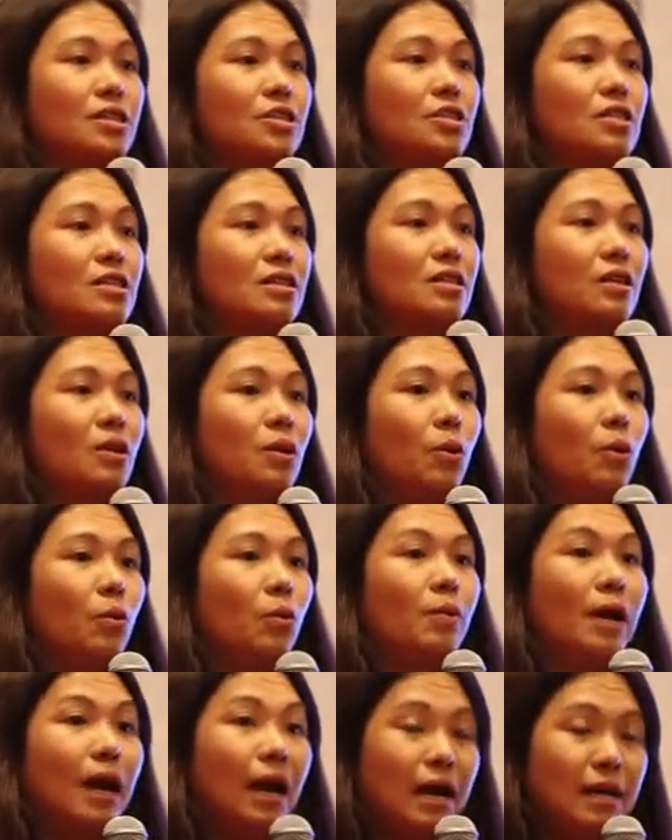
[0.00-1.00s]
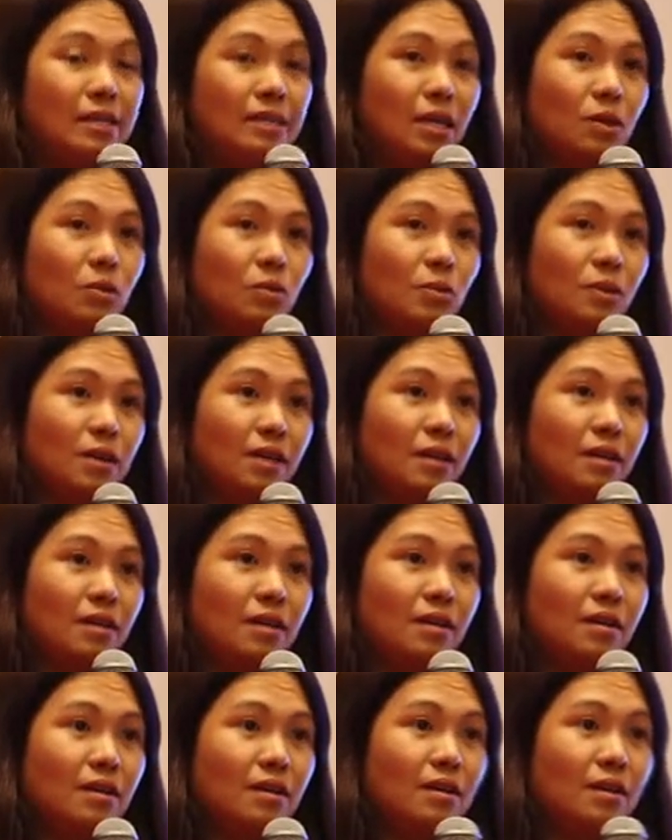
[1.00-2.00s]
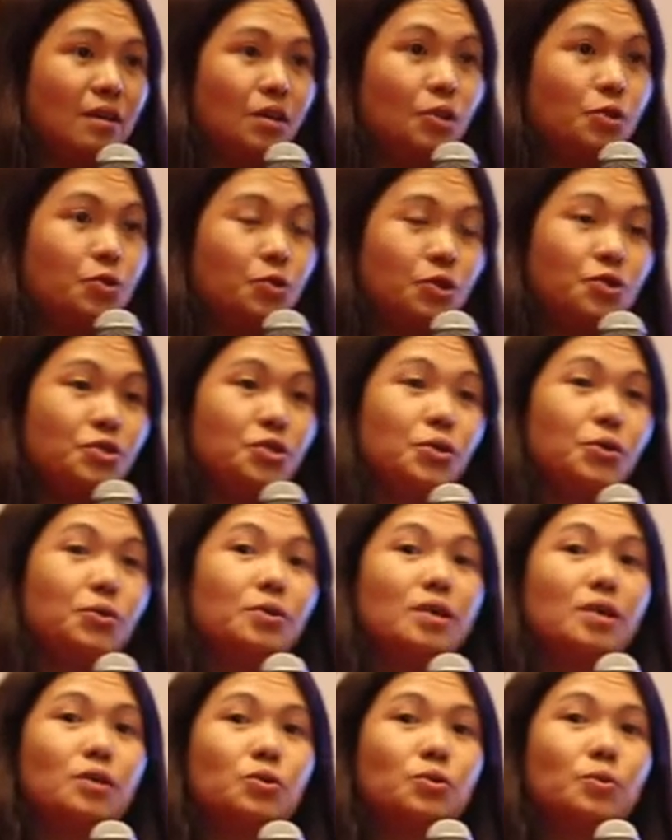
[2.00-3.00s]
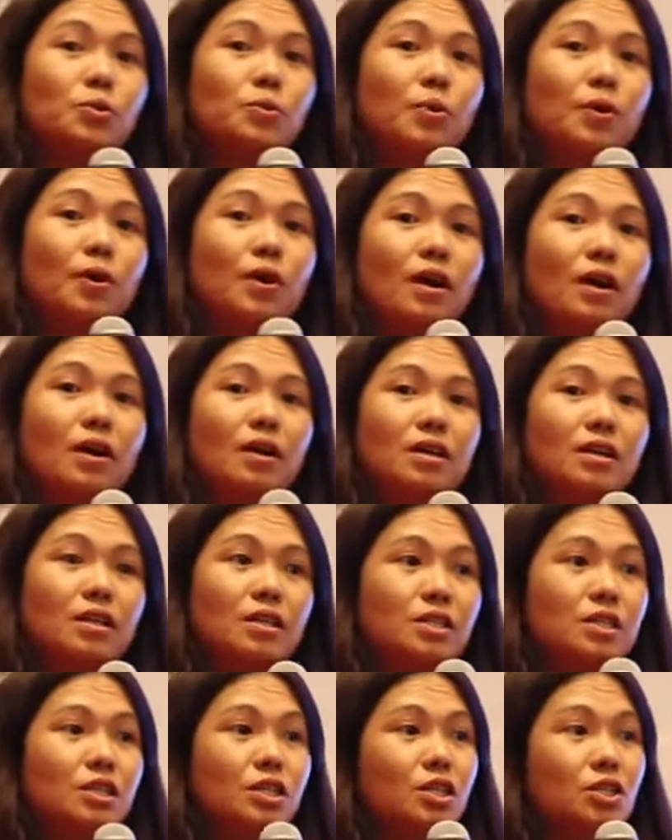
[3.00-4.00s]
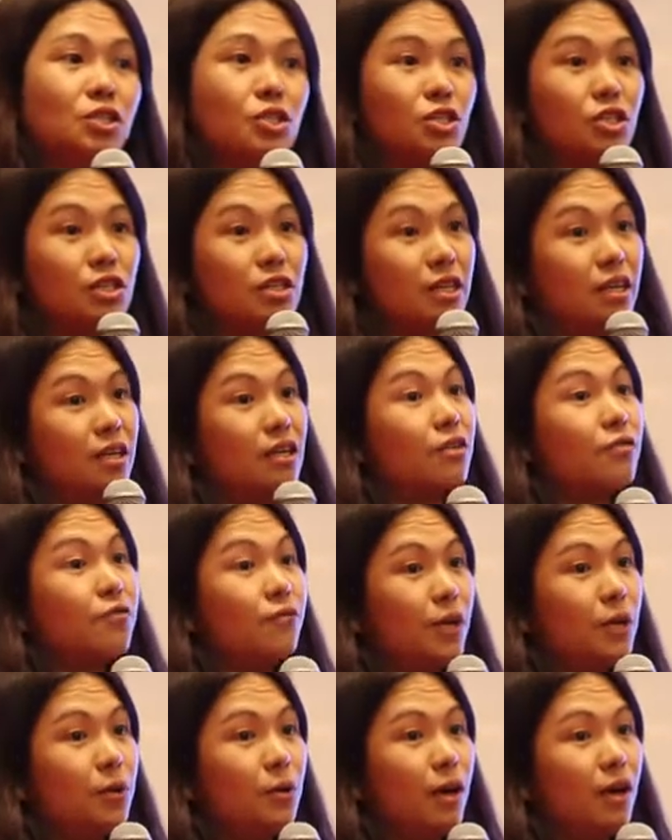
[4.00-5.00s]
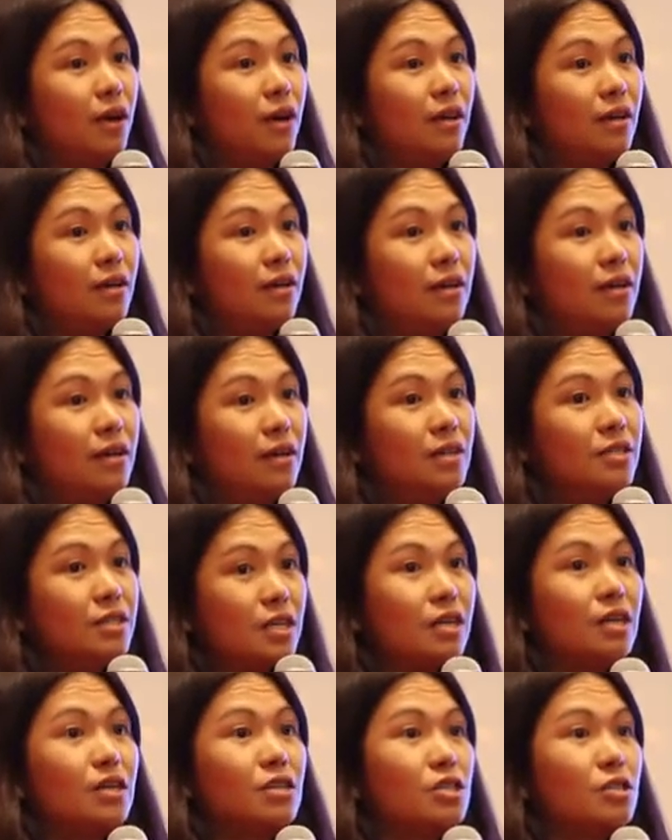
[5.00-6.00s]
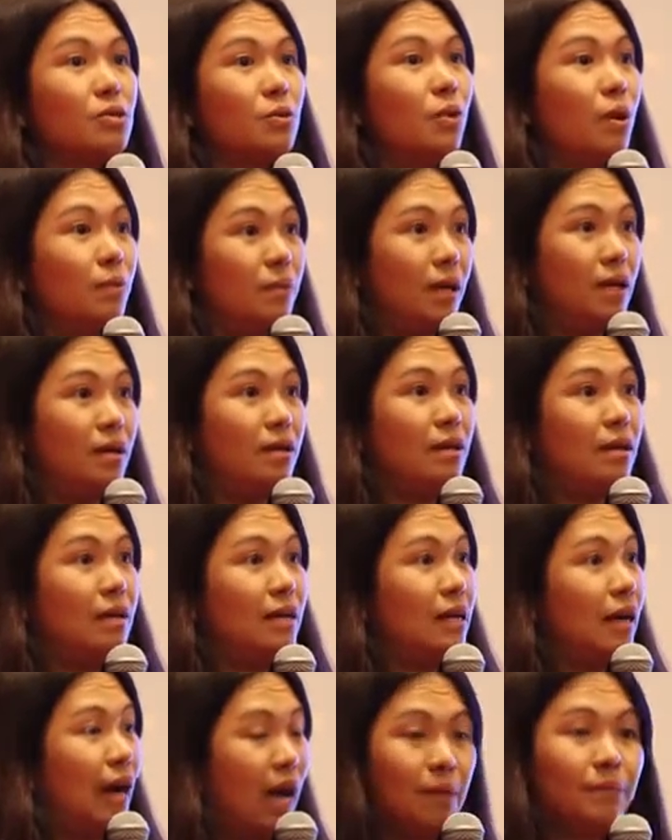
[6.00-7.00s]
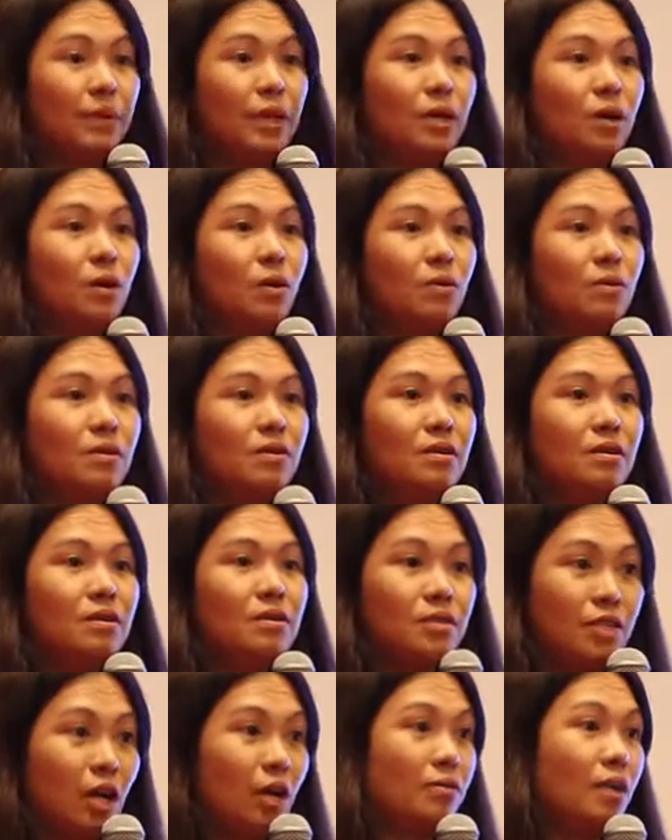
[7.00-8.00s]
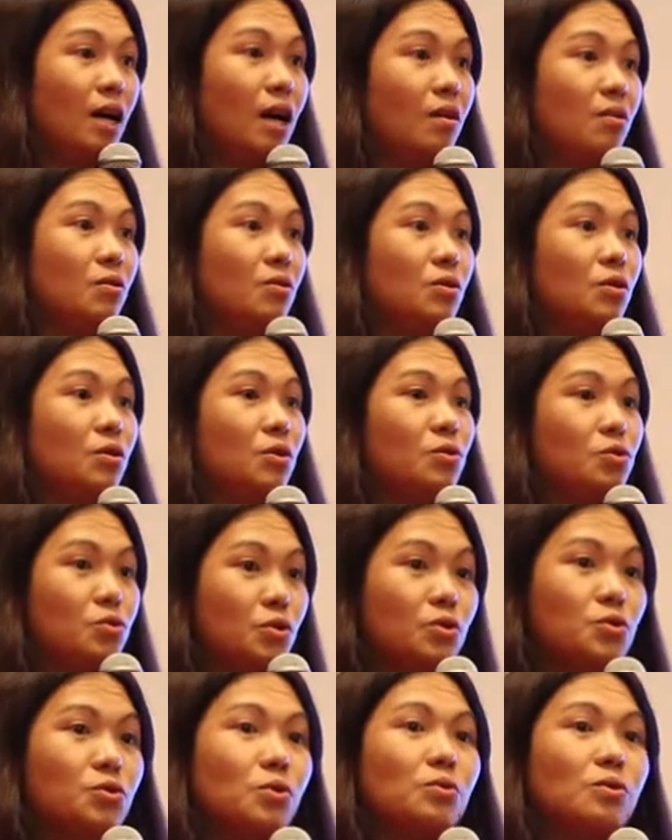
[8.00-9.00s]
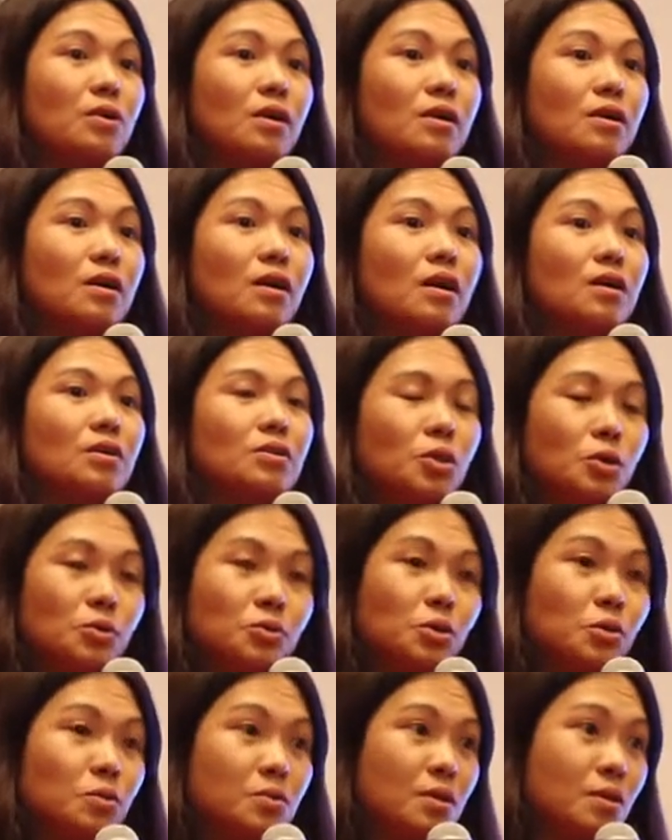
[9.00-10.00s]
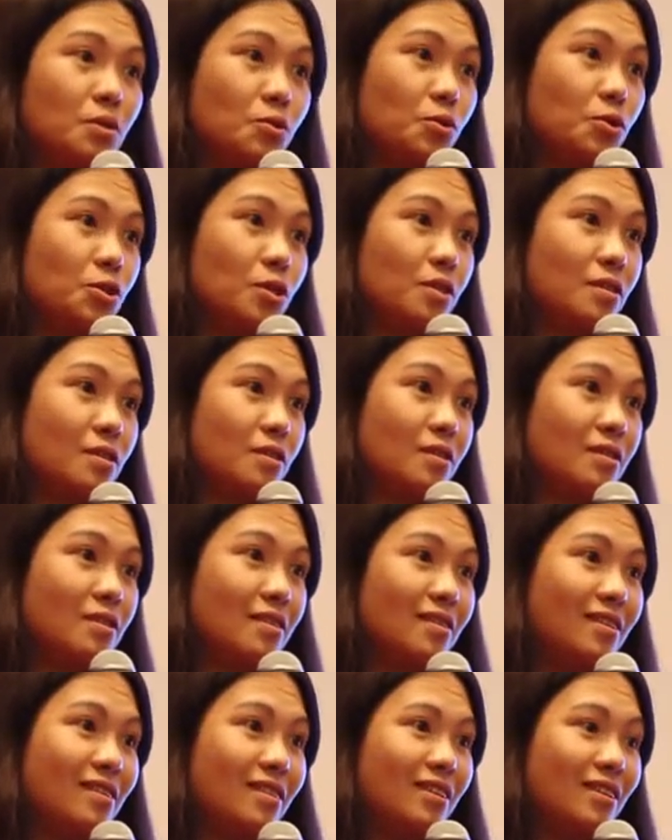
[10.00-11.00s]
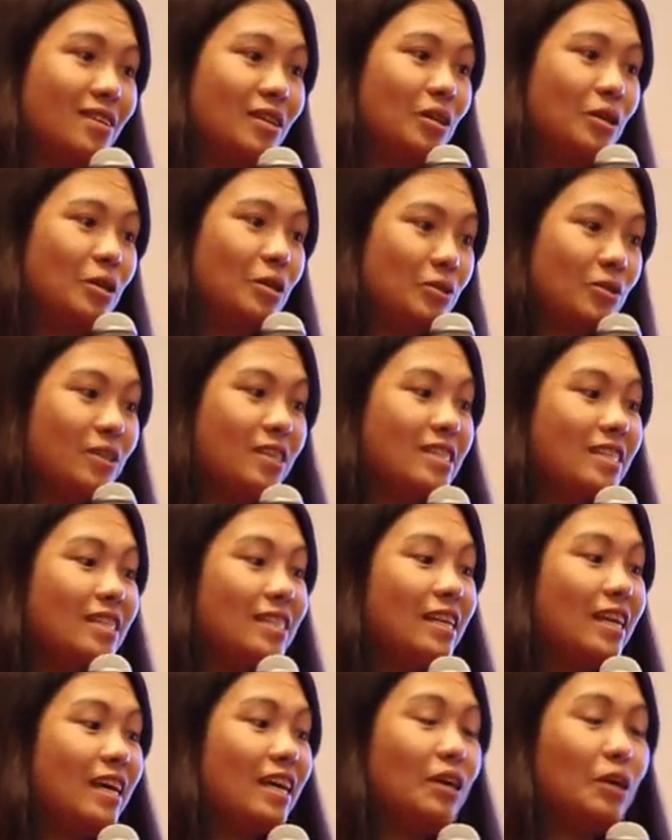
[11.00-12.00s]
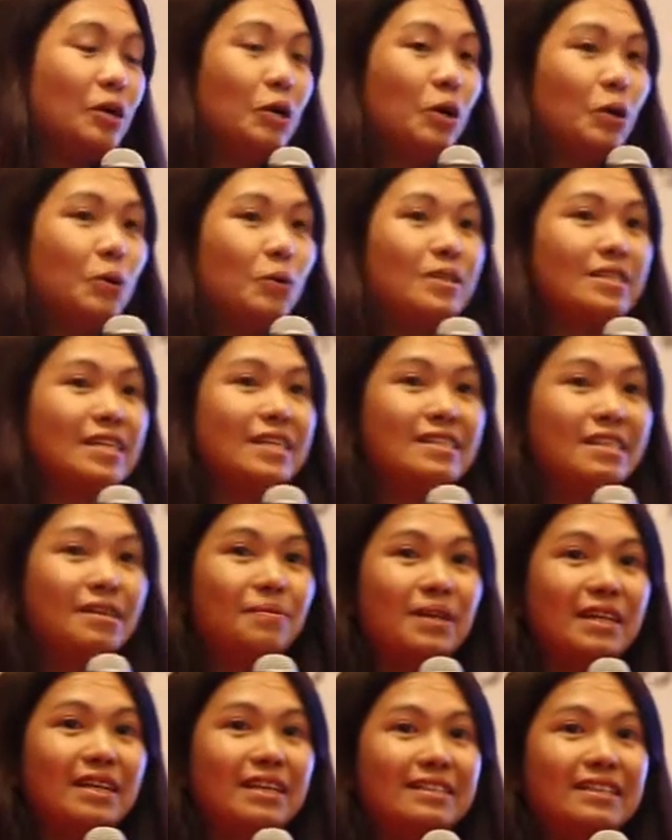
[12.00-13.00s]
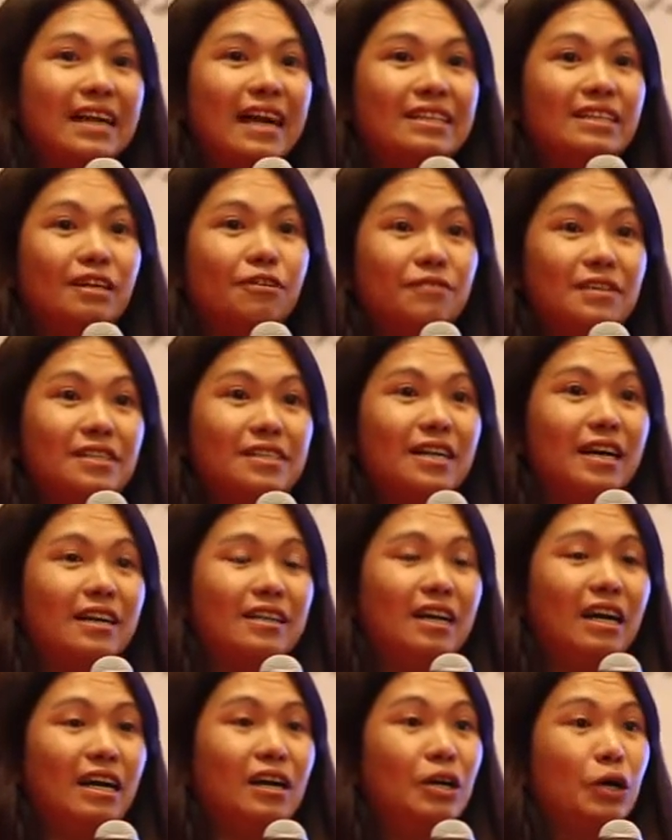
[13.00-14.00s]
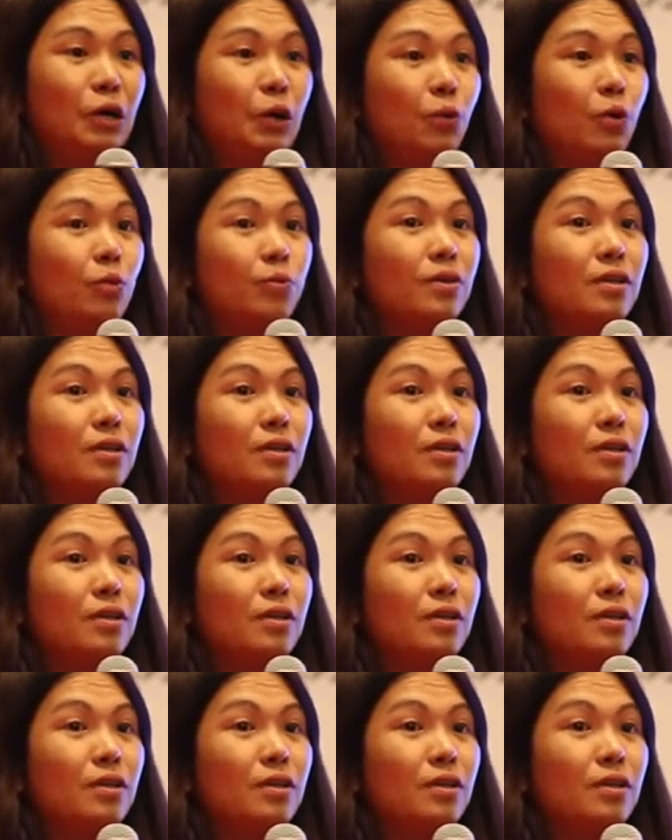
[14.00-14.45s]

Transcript: we have accumulated a lot, yet we are still trying harder to seek for a breakthrough point in order to achieve a big leap forward. This is something we haven't achieved before. We haven't found the right total solution yet.